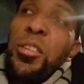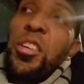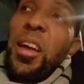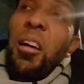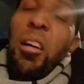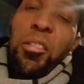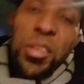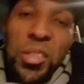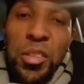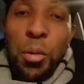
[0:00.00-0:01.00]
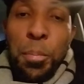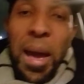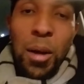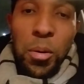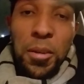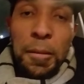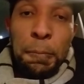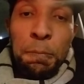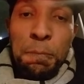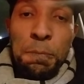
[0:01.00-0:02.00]
not harnessing your power.
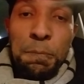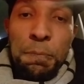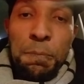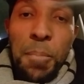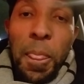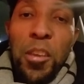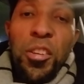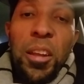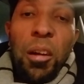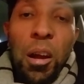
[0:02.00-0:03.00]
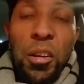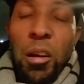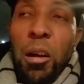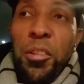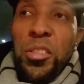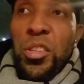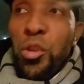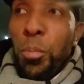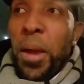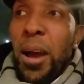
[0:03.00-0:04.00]
You're not harnessing
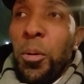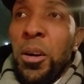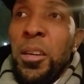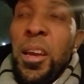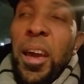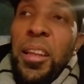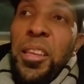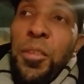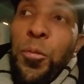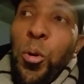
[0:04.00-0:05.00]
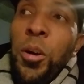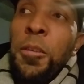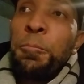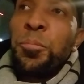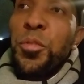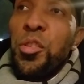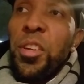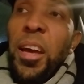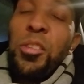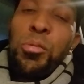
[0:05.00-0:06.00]
your power, and therefore you're
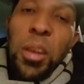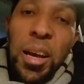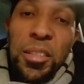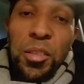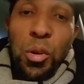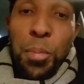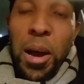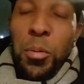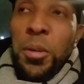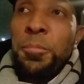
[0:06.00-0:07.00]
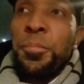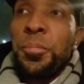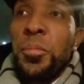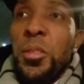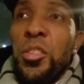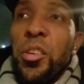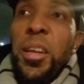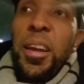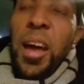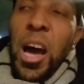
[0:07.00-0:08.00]
not utilizing your power. You're
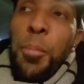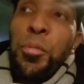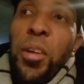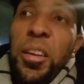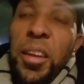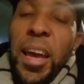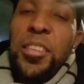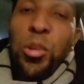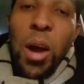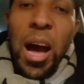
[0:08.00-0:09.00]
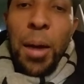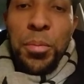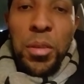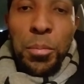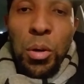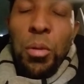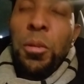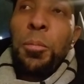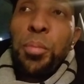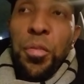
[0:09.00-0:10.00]
not operating at your optimal
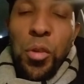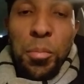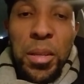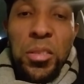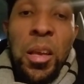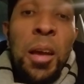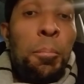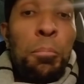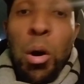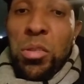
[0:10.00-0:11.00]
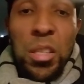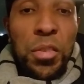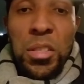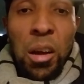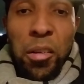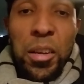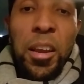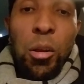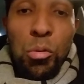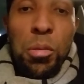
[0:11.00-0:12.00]
performance. Most of us aren't,
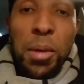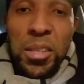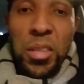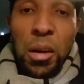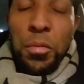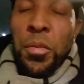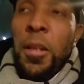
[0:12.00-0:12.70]
including myself.